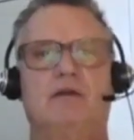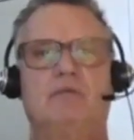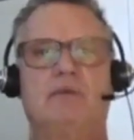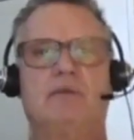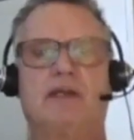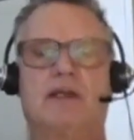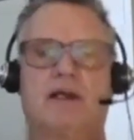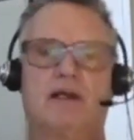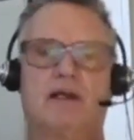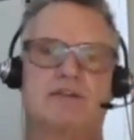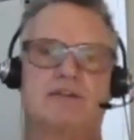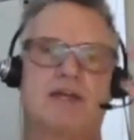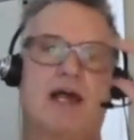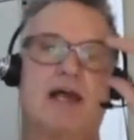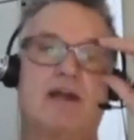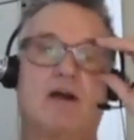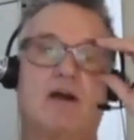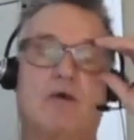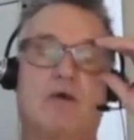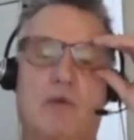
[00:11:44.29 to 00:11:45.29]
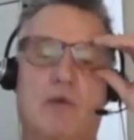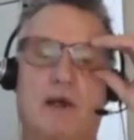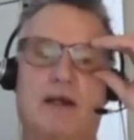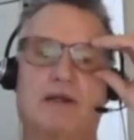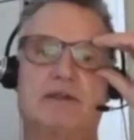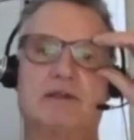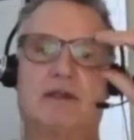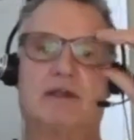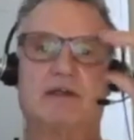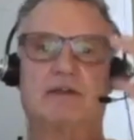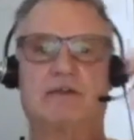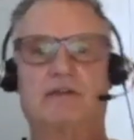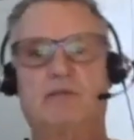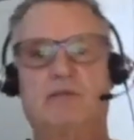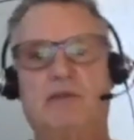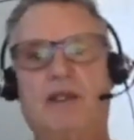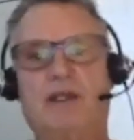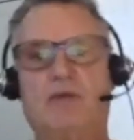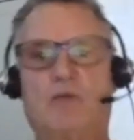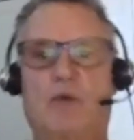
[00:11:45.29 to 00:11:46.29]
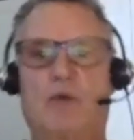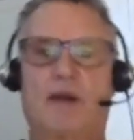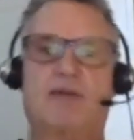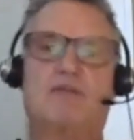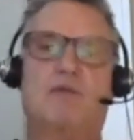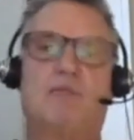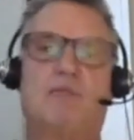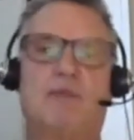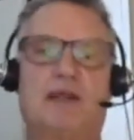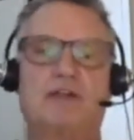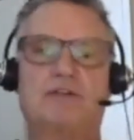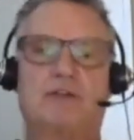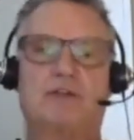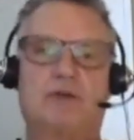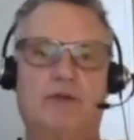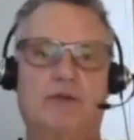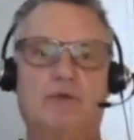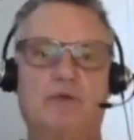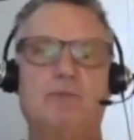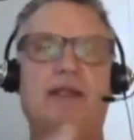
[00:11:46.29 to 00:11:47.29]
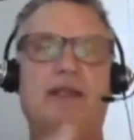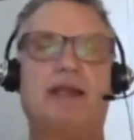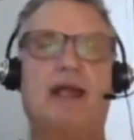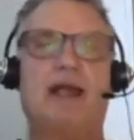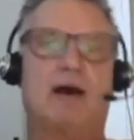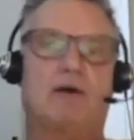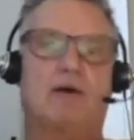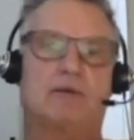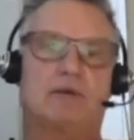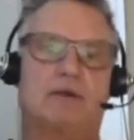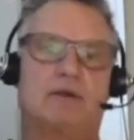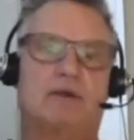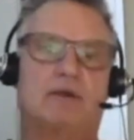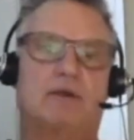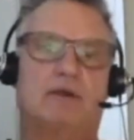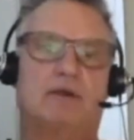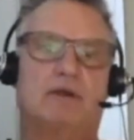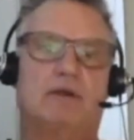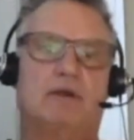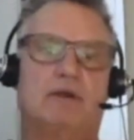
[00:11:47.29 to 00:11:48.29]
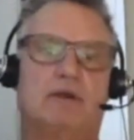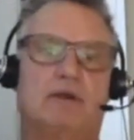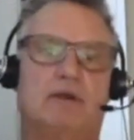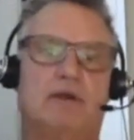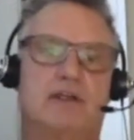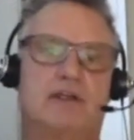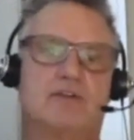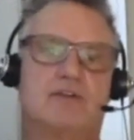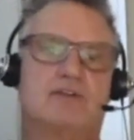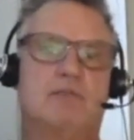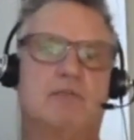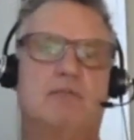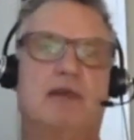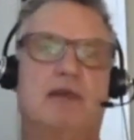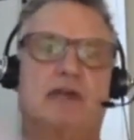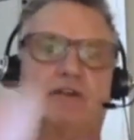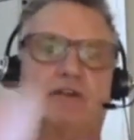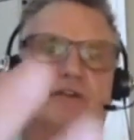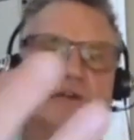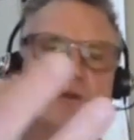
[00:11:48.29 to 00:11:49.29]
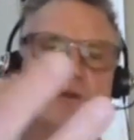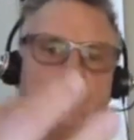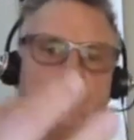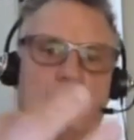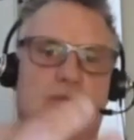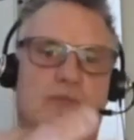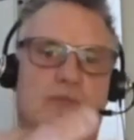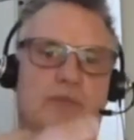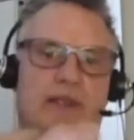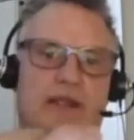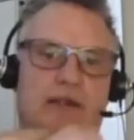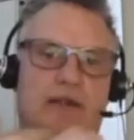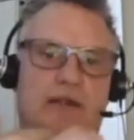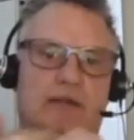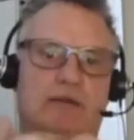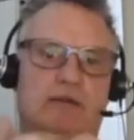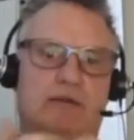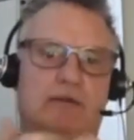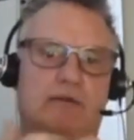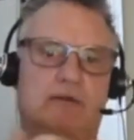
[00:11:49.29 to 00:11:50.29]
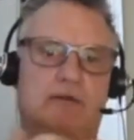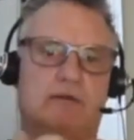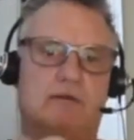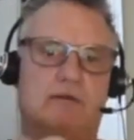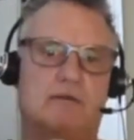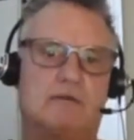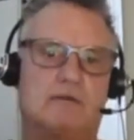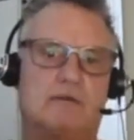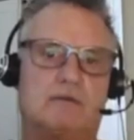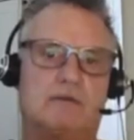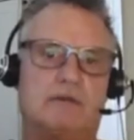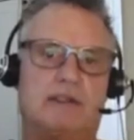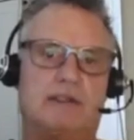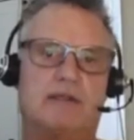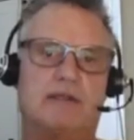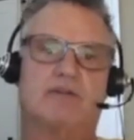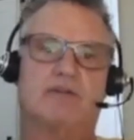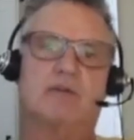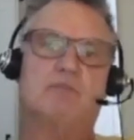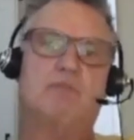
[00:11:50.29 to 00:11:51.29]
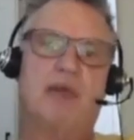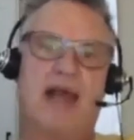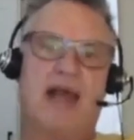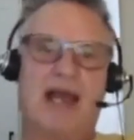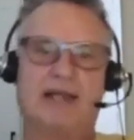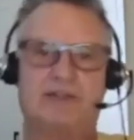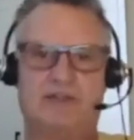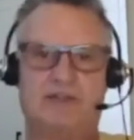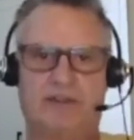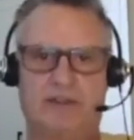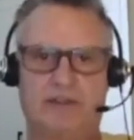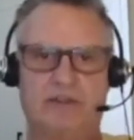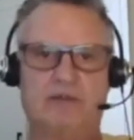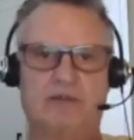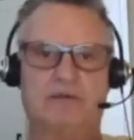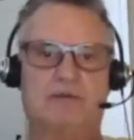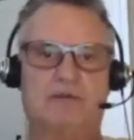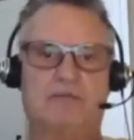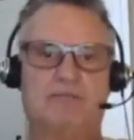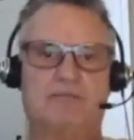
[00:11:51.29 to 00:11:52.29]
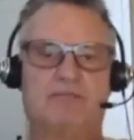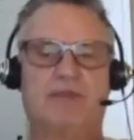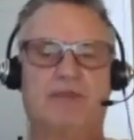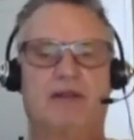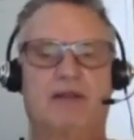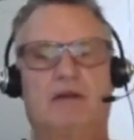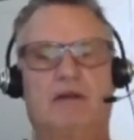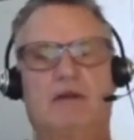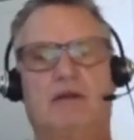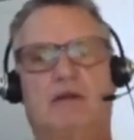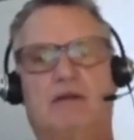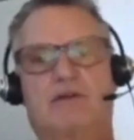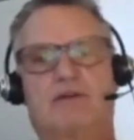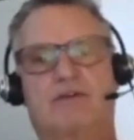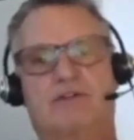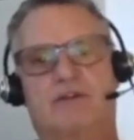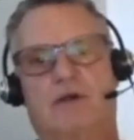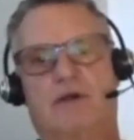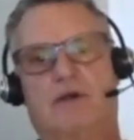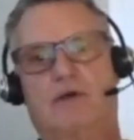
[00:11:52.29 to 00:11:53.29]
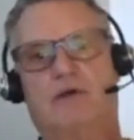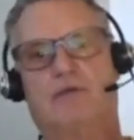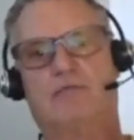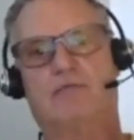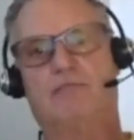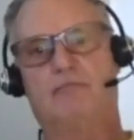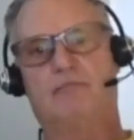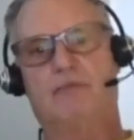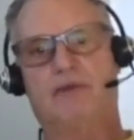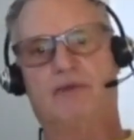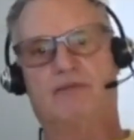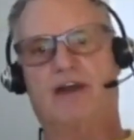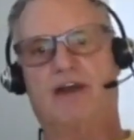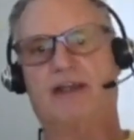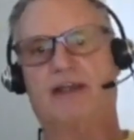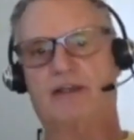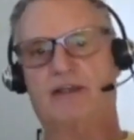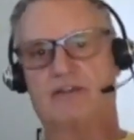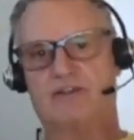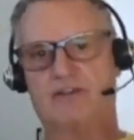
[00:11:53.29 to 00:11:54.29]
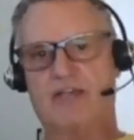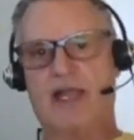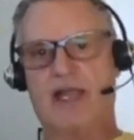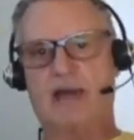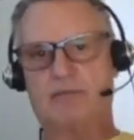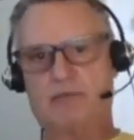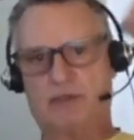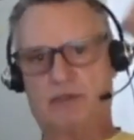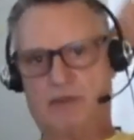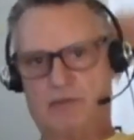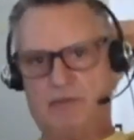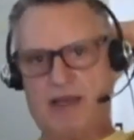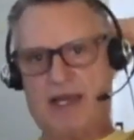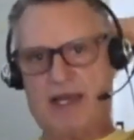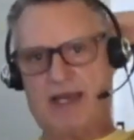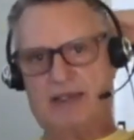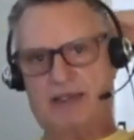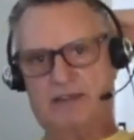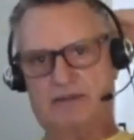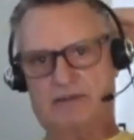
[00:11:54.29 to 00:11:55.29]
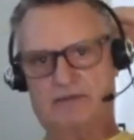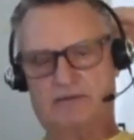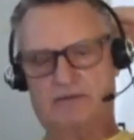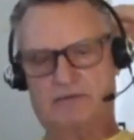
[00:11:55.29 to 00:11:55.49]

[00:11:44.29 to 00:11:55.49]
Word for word: because I don't want it done to me. Whatever measure you mete out is the measure that will be given back to you. So if I get stabbed in the back,